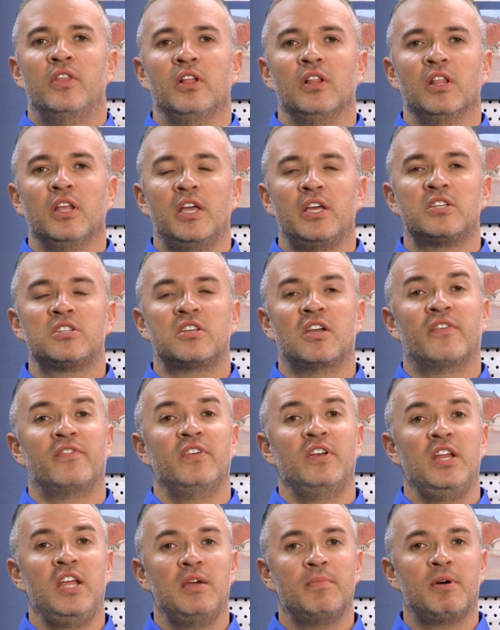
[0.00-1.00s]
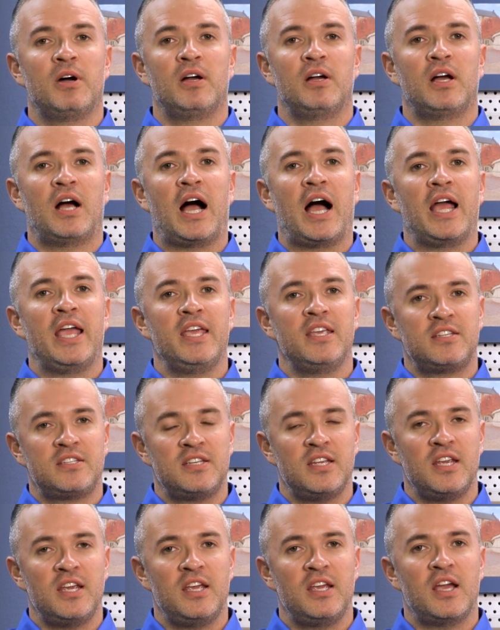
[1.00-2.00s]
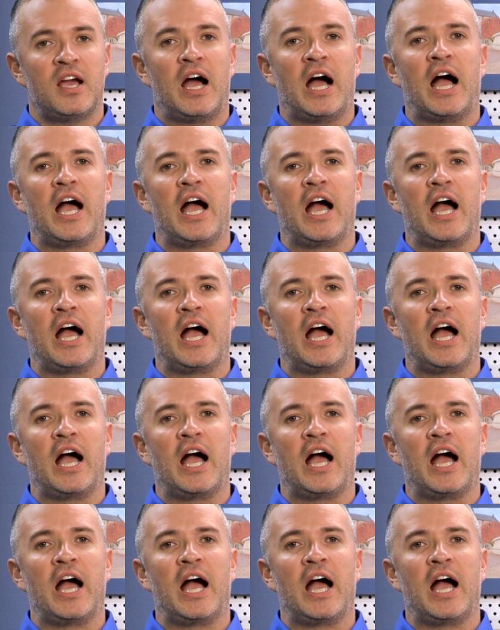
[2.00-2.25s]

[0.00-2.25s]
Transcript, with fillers: The list of NEMA, I E C,